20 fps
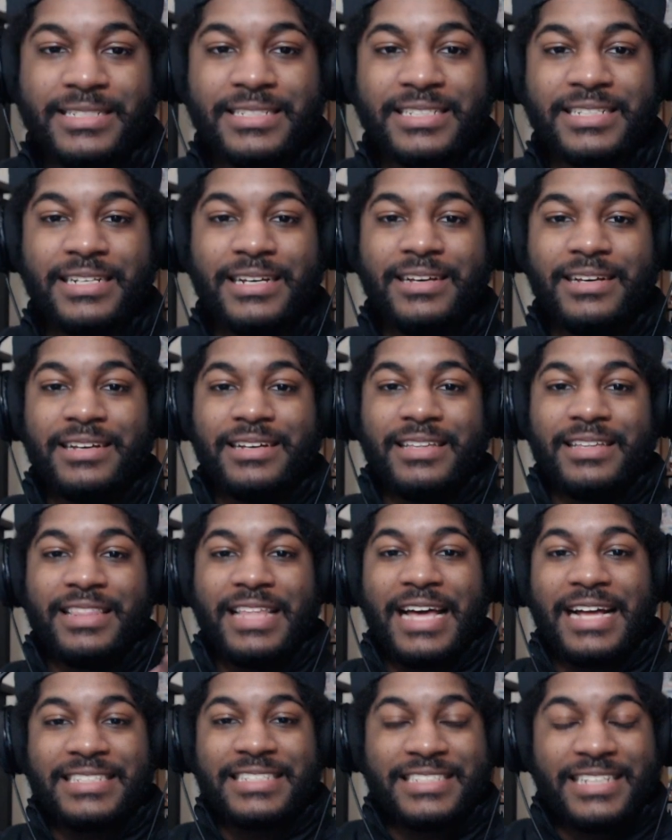is
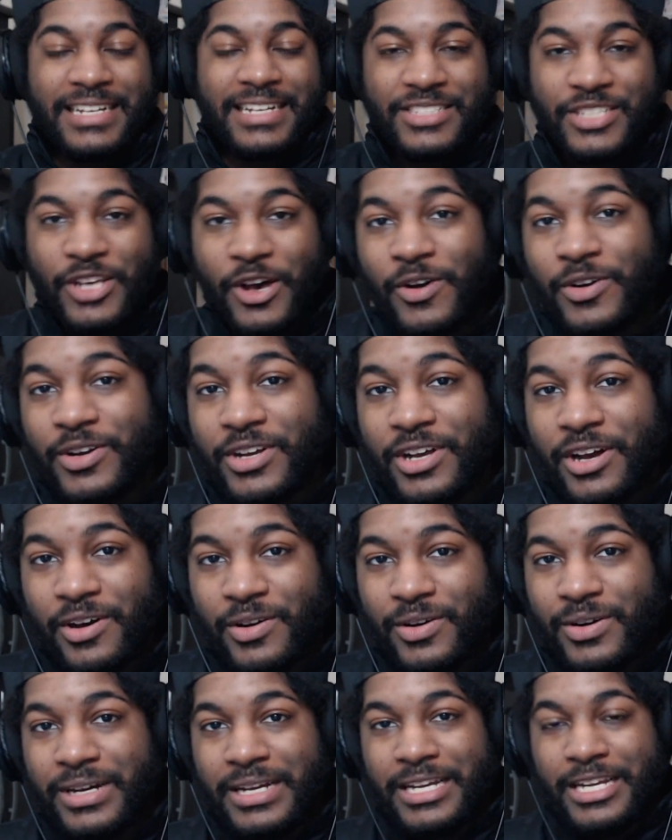that
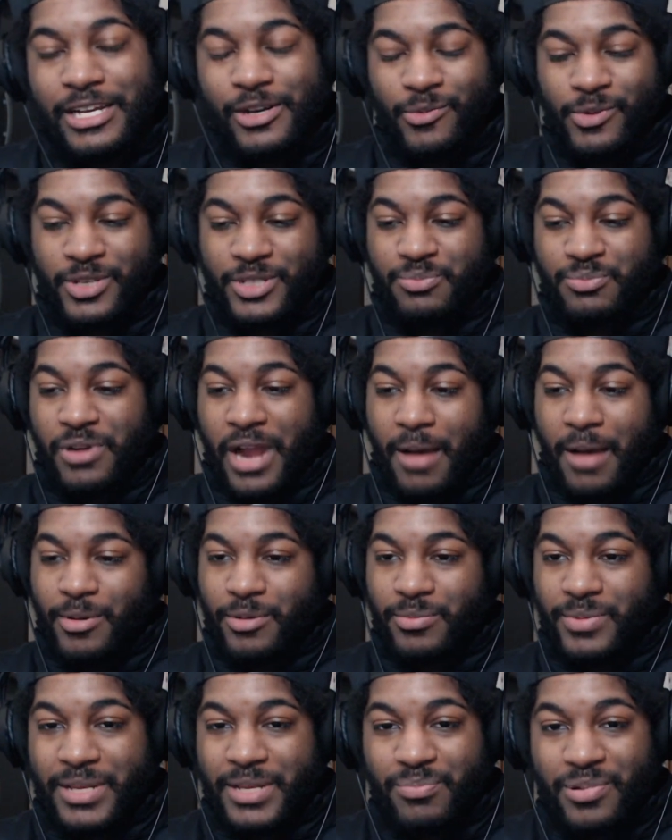Satoko was
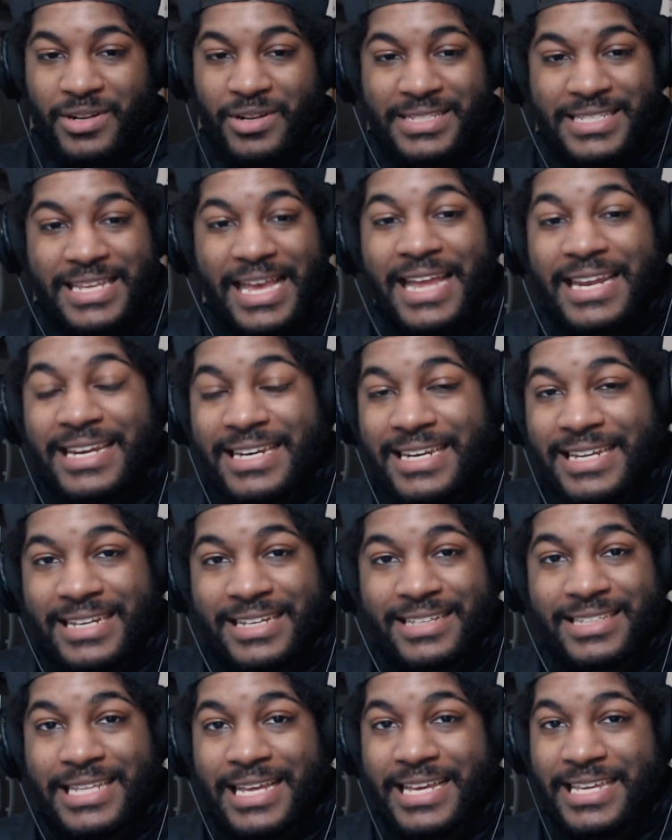probably
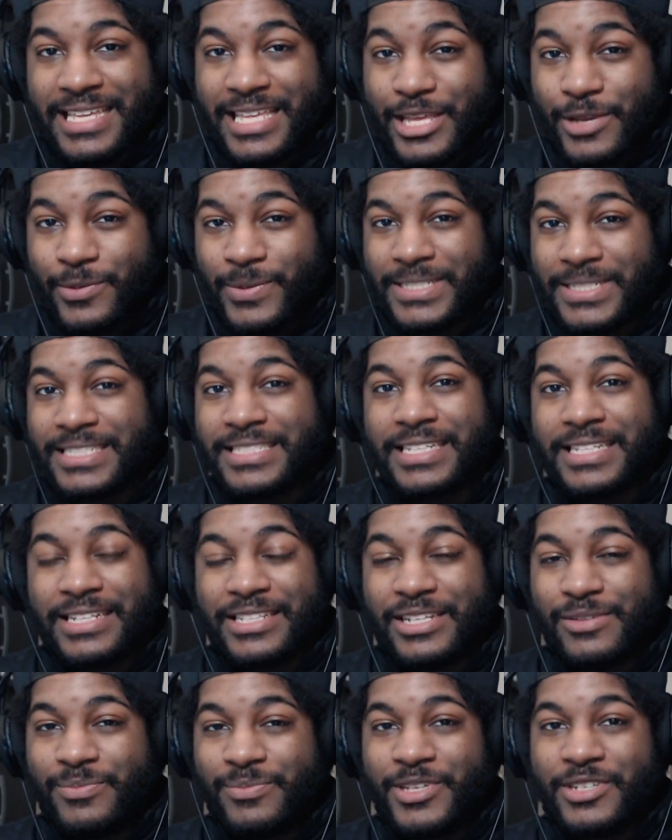pretending like he was
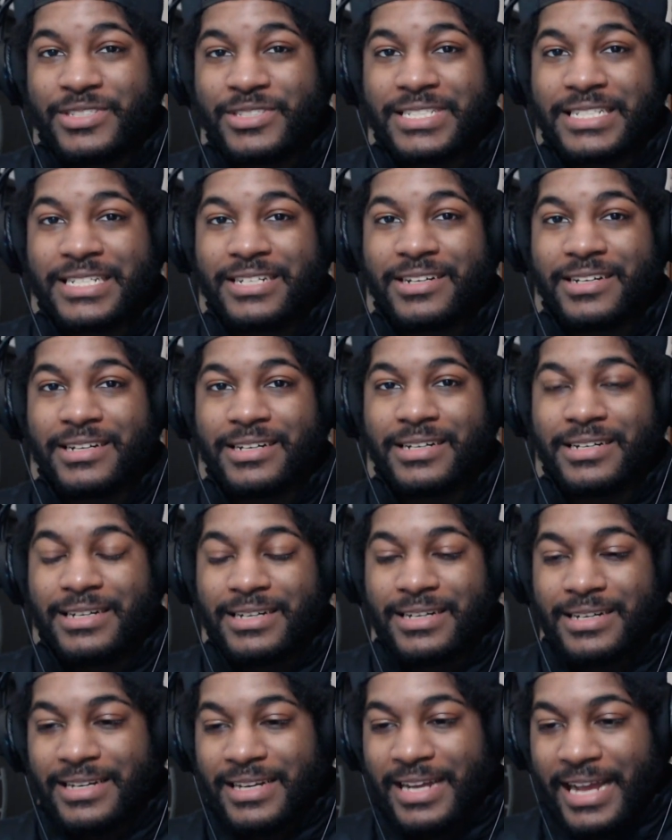still abusing her,
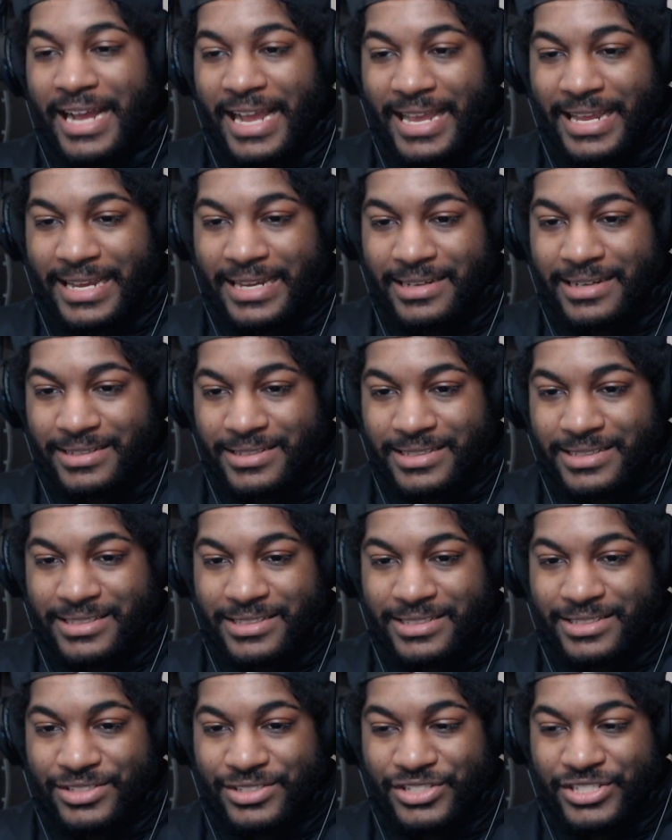and
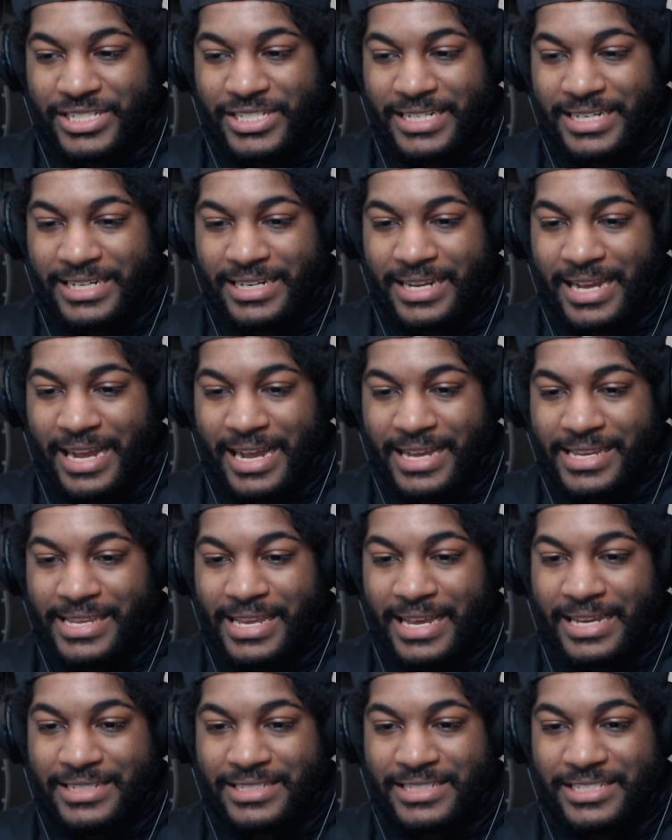she, I
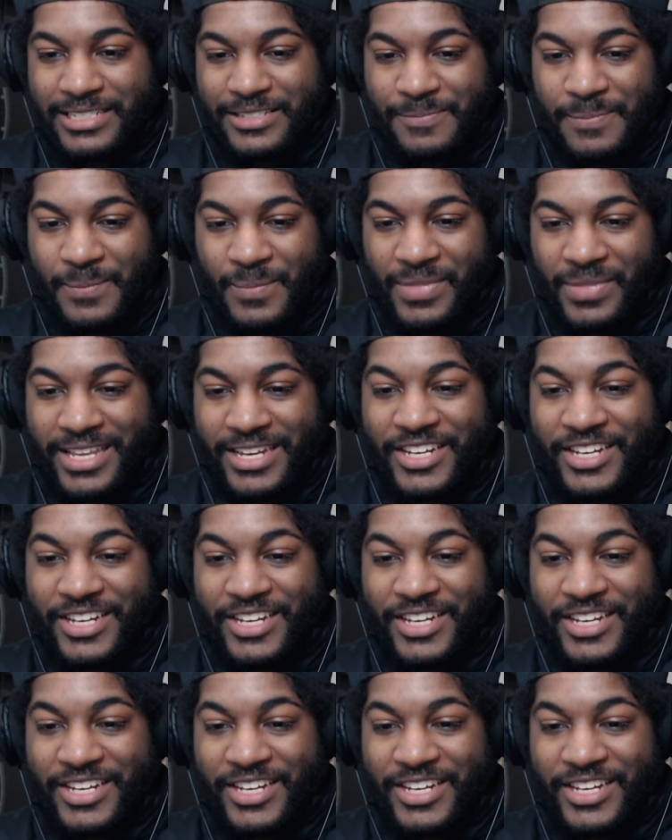guess,